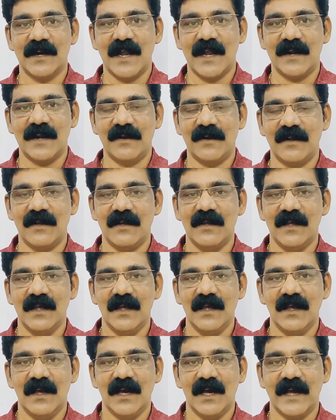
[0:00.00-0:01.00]
and
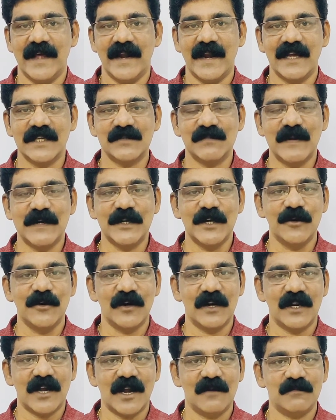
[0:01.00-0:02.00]
her husband did
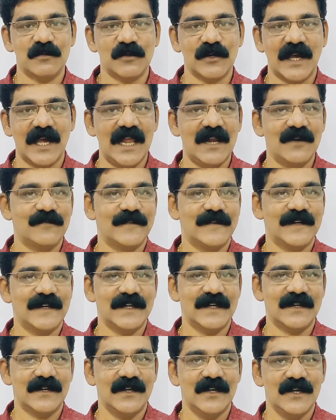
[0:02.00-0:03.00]
not come to help
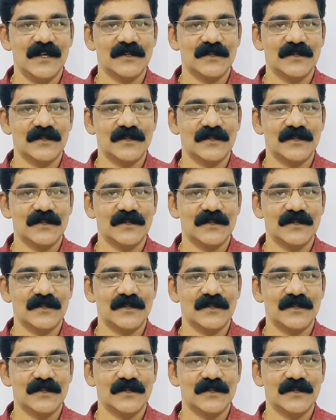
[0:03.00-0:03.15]
her.